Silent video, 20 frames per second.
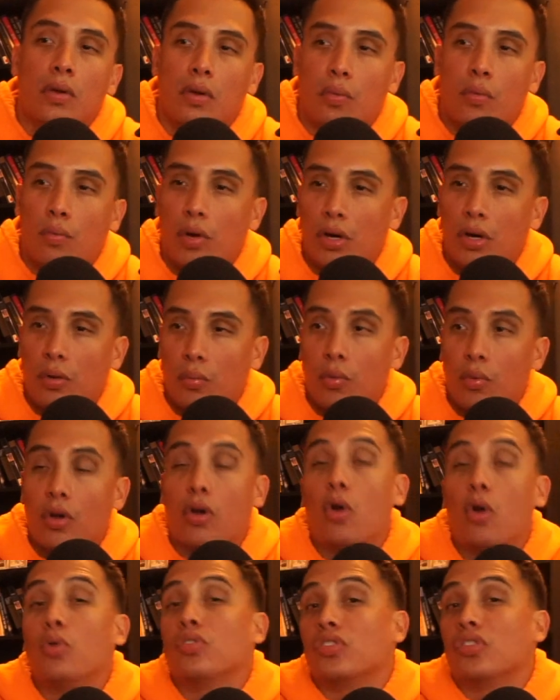What
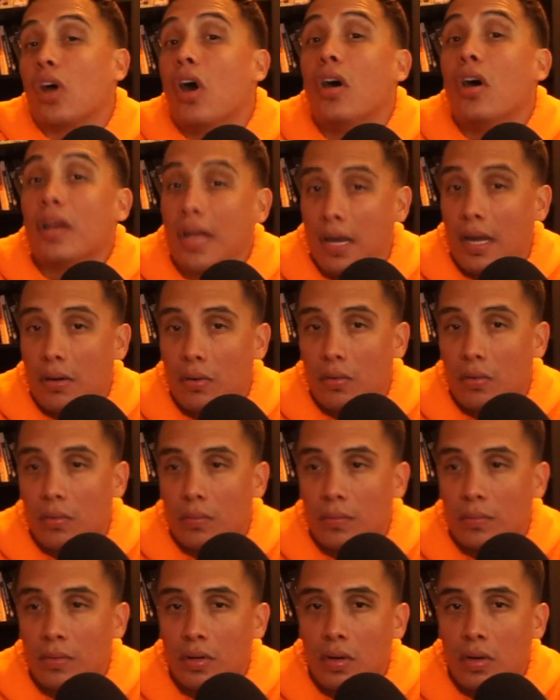goes on at home?
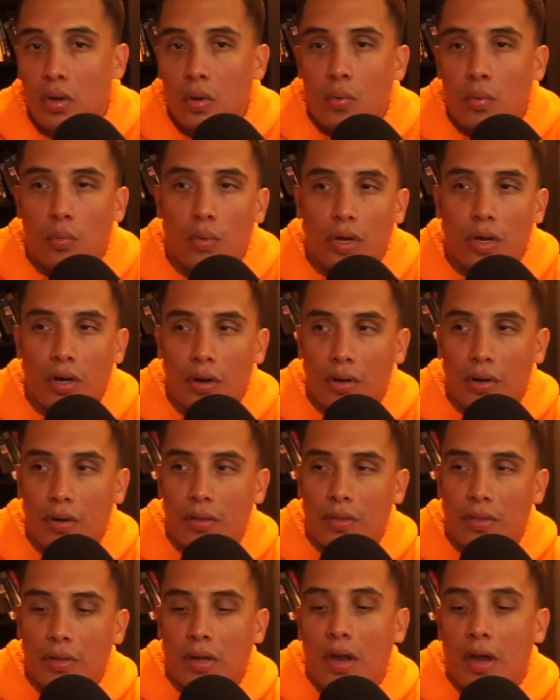What are
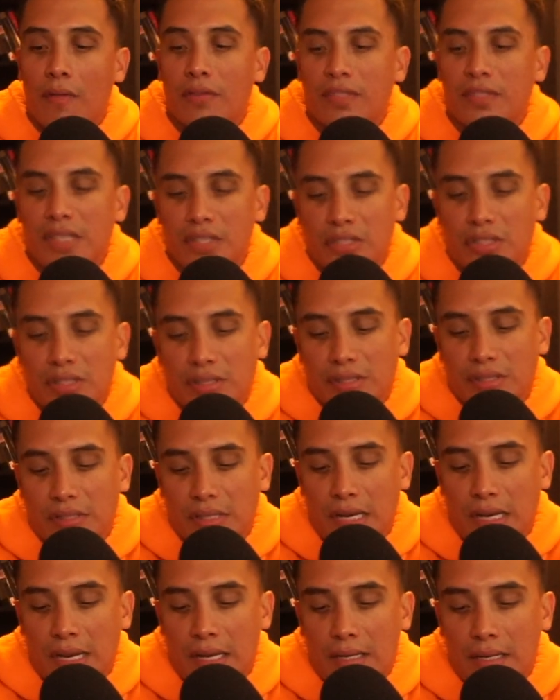the conversations
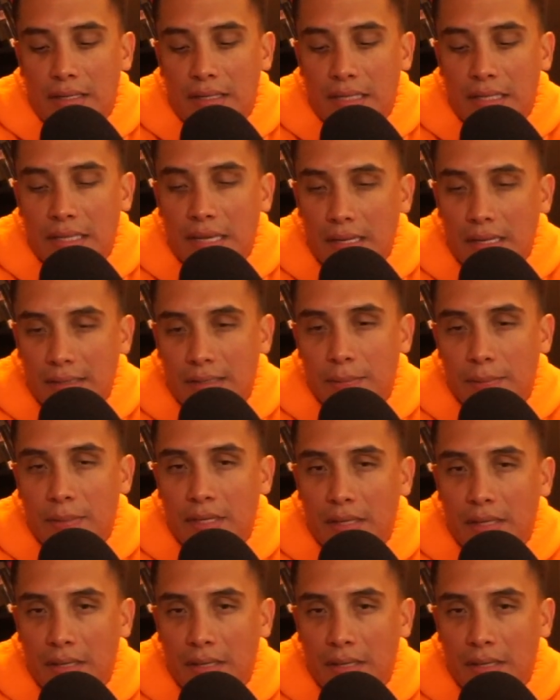and the intimate